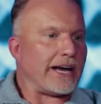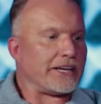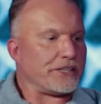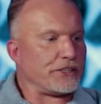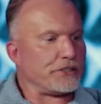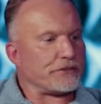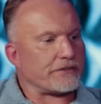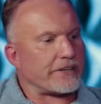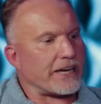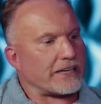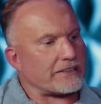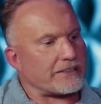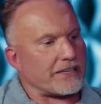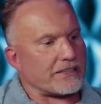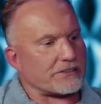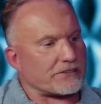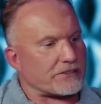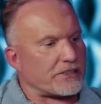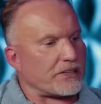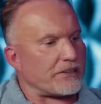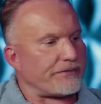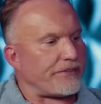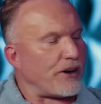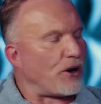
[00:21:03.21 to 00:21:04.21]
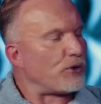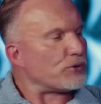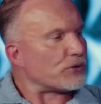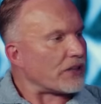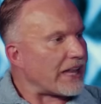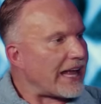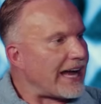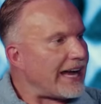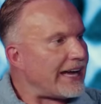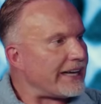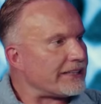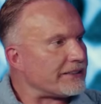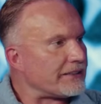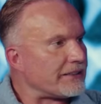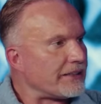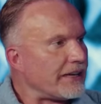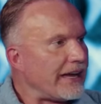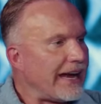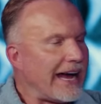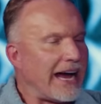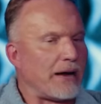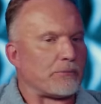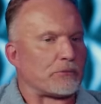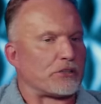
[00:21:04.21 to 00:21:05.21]
you've got that stuff online?
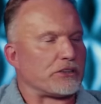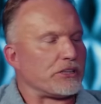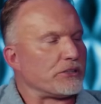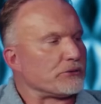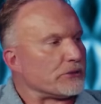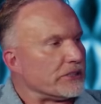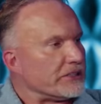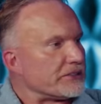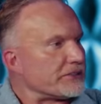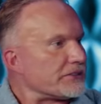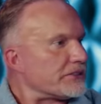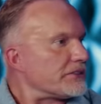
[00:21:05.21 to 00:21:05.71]
Yes. I'm clueless.